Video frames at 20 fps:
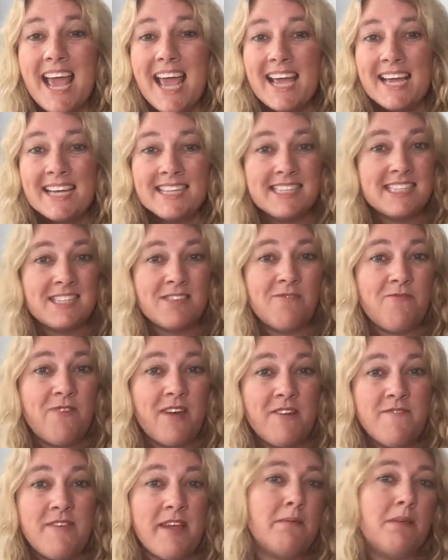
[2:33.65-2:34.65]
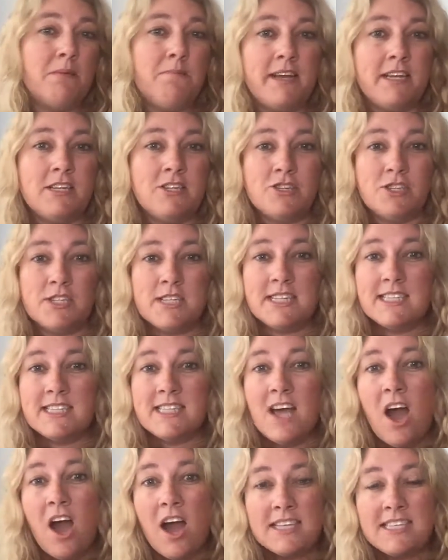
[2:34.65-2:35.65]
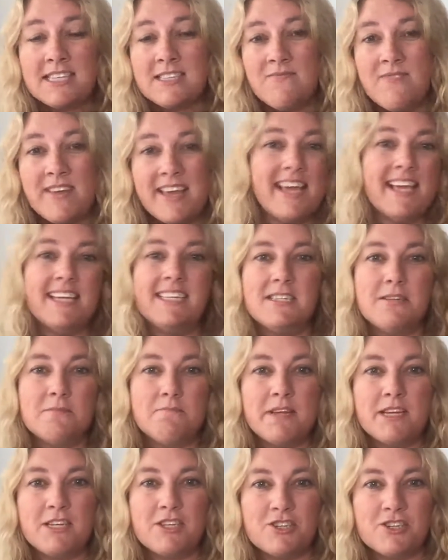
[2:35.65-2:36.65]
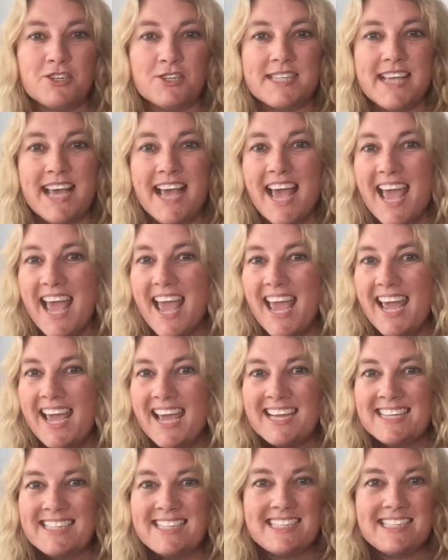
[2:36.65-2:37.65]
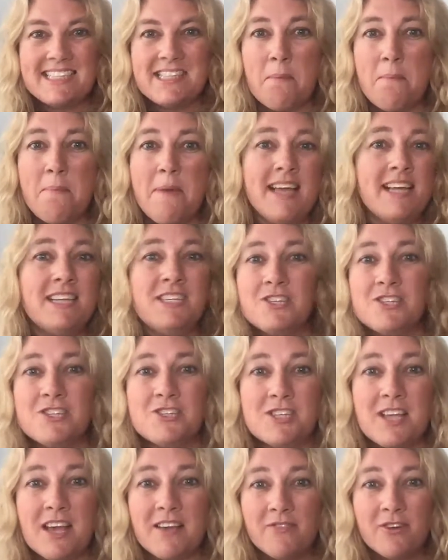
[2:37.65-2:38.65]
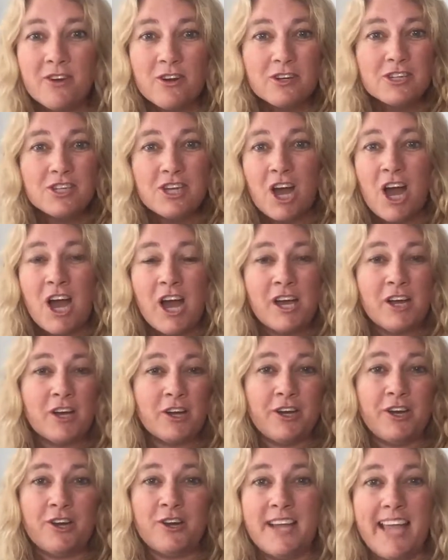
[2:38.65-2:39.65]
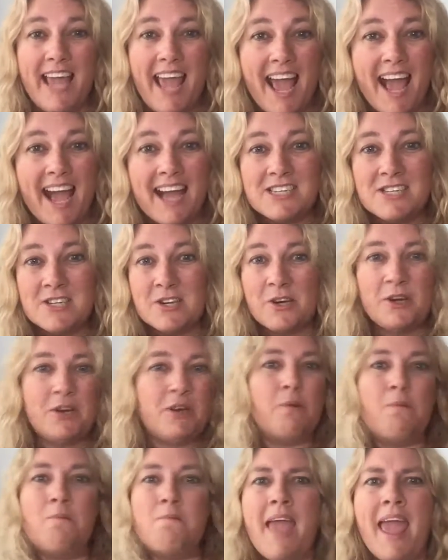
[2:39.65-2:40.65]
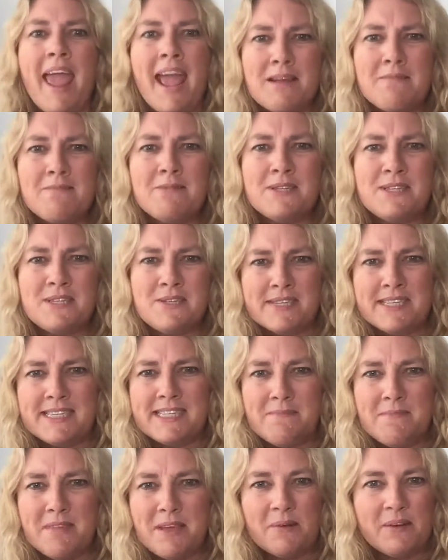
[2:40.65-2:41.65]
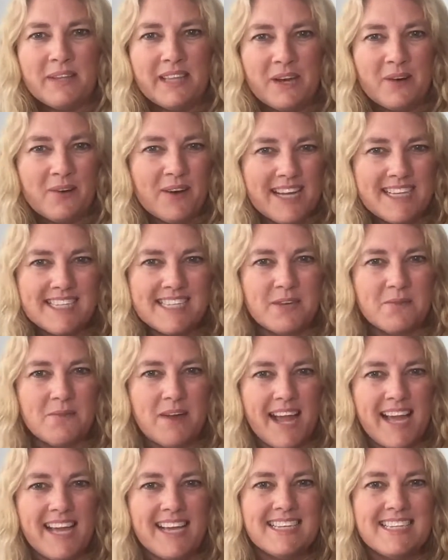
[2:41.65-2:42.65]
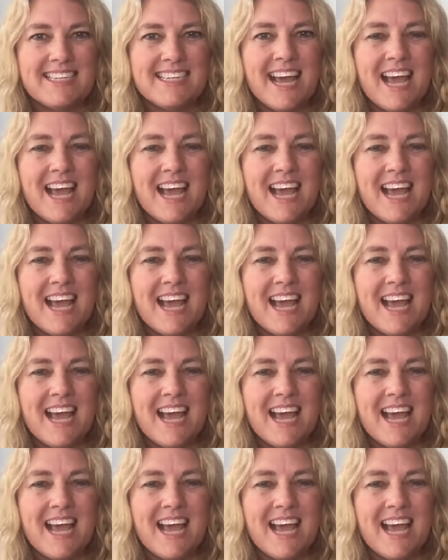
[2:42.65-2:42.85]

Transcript: It's the fun family pictures. It's the awesome vacation pictures. It's the pictures of your dog or your cat or your animals doing something really crazy, right?